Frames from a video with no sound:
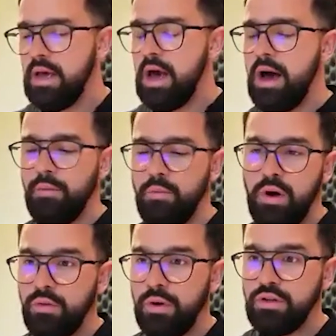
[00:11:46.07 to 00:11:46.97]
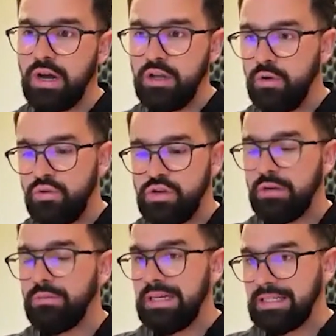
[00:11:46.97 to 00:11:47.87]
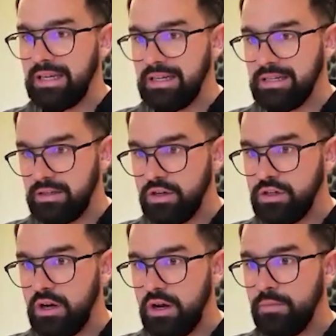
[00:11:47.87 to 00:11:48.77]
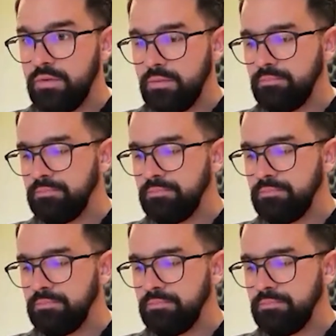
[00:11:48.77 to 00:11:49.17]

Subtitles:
One of the ones I use generally is search terms,